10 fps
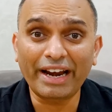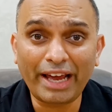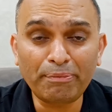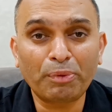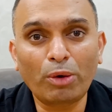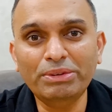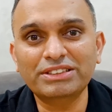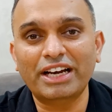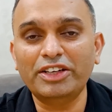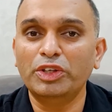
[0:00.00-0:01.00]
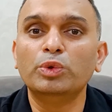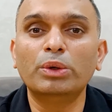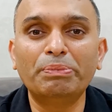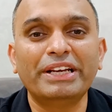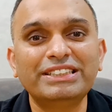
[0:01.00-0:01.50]
and I promise that you
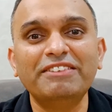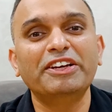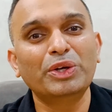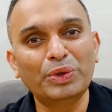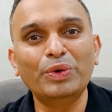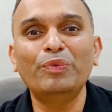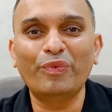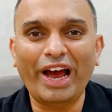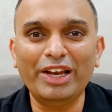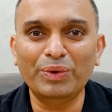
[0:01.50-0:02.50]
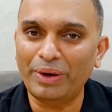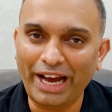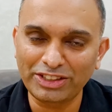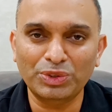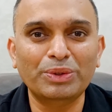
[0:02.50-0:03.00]
would be receiving good value
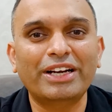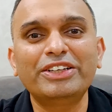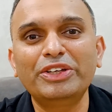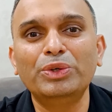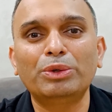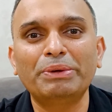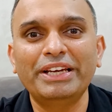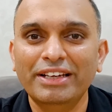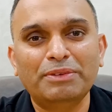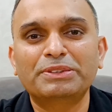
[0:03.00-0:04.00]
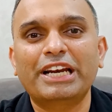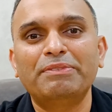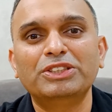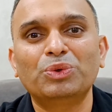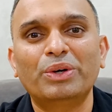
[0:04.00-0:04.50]
as you continue to be
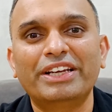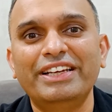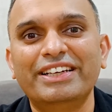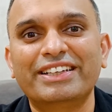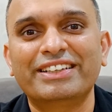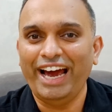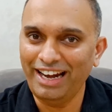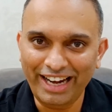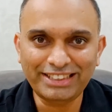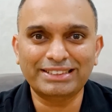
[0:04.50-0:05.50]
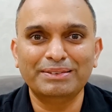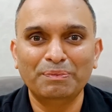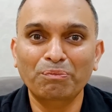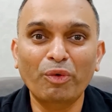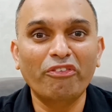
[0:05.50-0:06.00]
subscribers over here. And let's
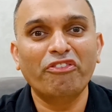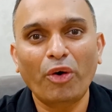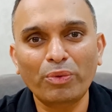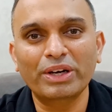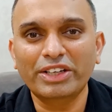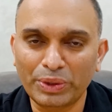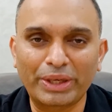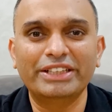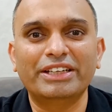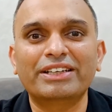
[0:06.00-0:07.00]
move forward together.